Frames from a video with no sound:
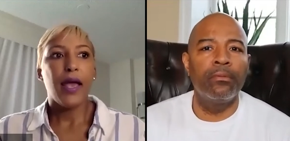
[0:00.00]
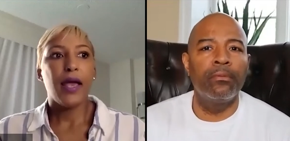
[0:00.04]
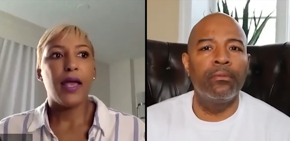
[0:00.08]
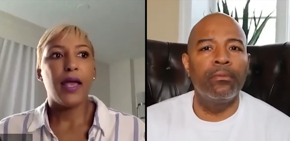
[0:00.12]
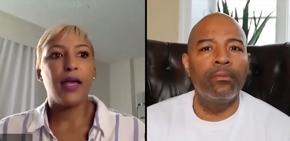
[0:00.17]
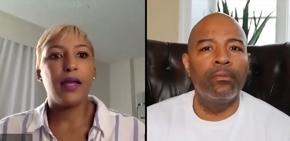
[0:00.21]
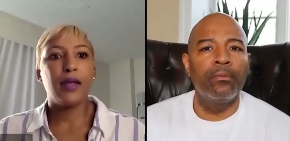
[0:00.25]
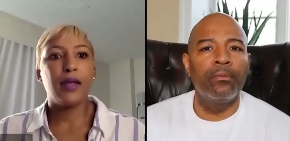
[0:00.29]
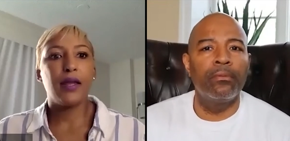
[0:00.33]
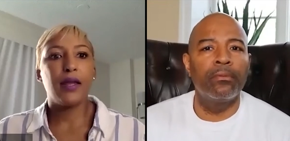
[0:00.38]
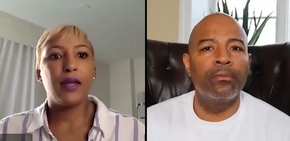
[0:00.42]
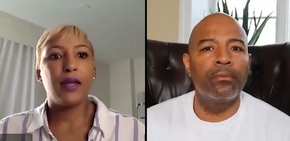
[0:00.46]

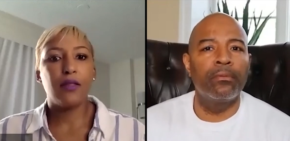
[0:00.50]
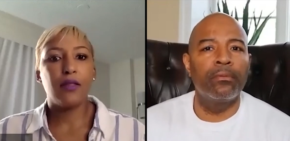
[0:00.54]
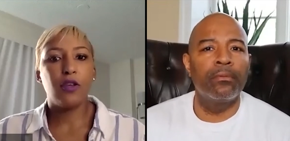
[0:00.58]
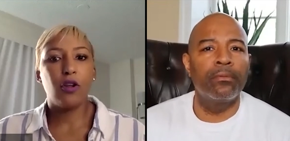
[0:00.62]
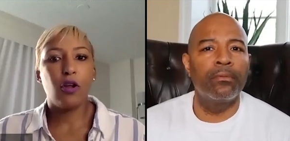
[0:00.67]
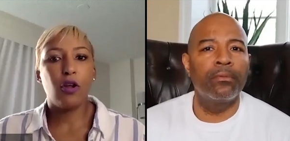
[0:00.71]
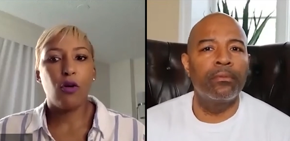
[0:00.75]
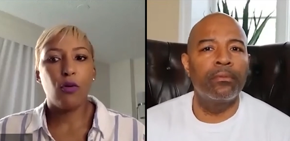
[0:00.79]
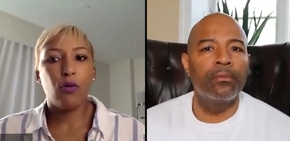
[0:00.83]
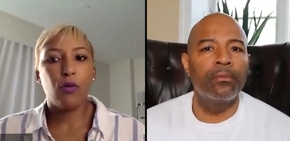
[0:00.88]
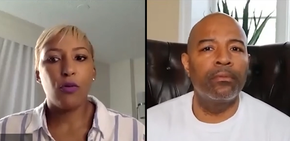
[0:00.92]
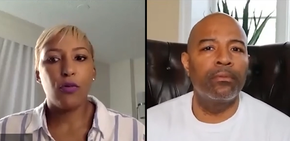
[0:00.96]
Speaker 1: And you
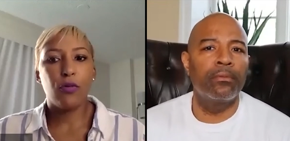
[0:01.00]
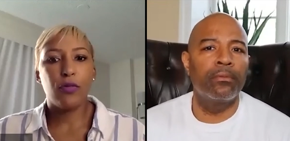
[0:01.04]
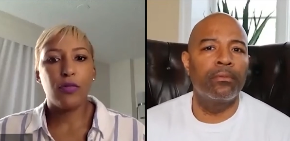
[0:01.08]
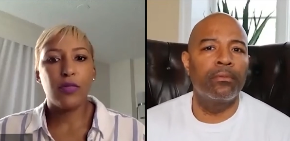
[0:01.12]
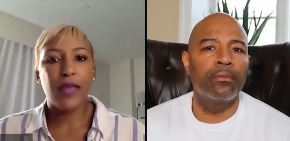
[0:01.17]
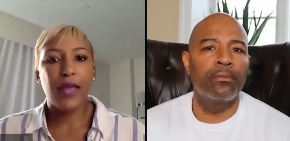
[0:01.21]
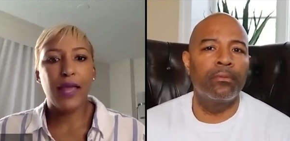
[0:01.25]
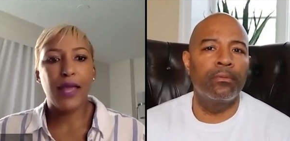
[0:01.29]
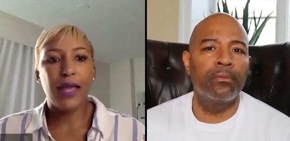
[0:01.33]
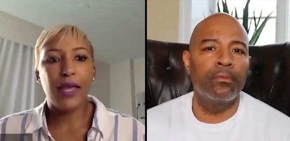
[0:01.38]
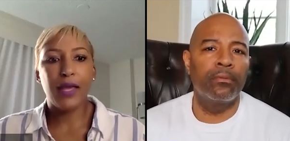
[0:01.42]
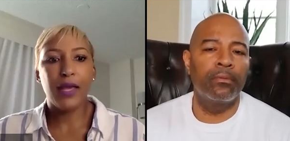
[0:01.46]
know,
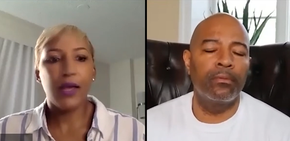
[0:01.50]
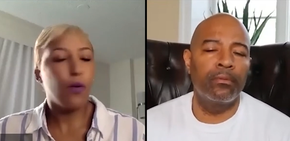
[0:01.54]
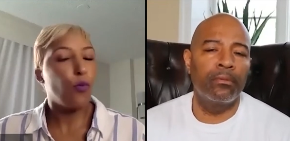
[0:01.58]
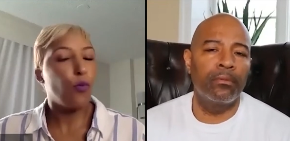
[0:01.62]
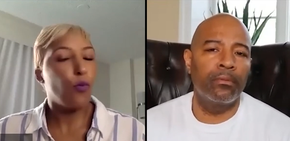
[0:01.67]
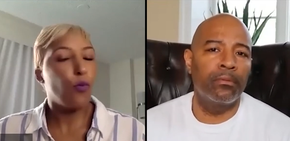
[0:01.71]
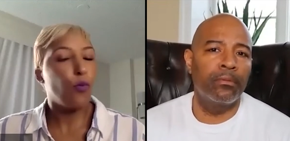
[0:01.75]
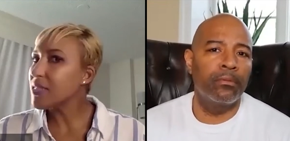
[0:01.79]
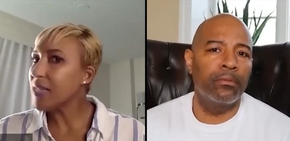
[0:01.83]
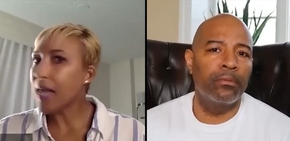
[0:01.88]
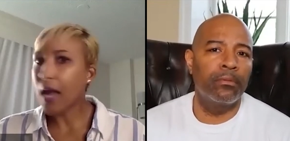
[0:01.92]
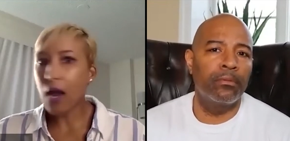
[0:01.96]
they it
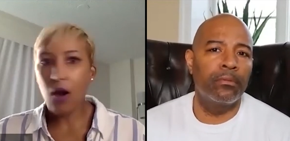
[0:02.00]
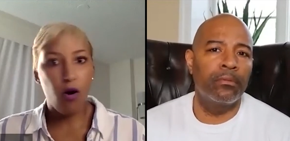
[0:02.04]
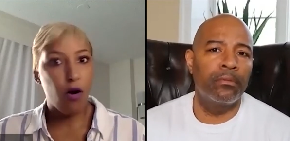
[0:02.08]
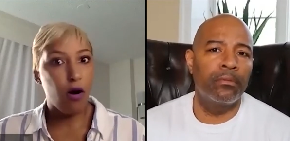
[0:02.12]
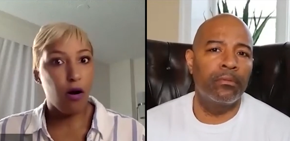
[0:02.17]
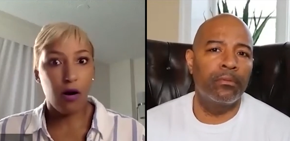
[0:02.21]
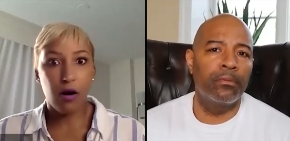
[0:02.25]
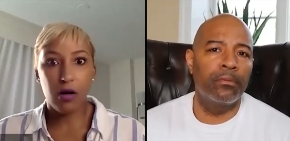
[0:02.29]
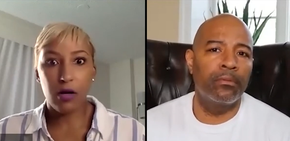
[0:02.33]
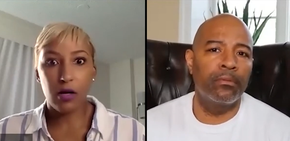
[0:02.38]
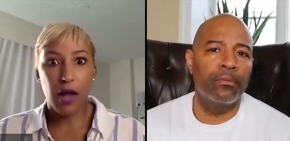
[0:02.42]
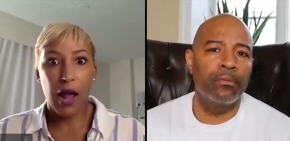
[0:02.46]
was not
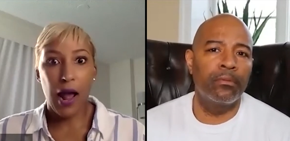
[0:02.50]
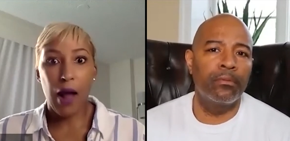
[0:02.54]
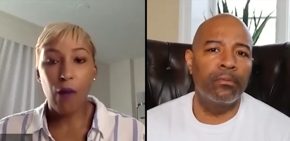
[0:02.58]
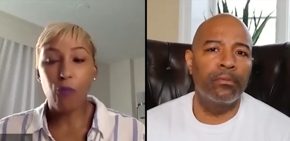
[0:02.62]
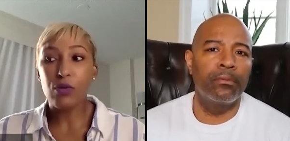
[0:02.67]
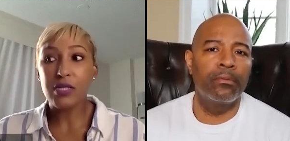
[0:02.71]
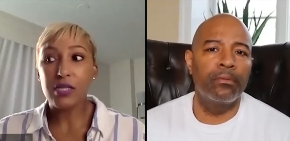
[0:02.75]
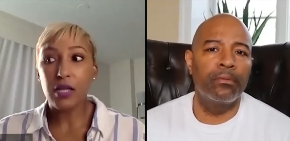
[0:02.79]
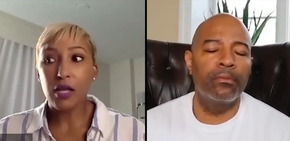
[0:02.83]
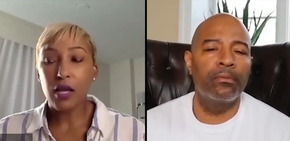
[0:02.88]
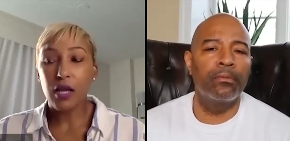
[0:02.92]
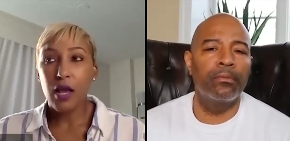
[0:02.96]
hard. I
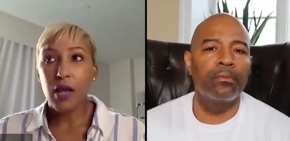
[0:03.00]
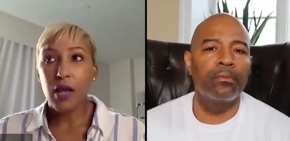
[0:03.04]
was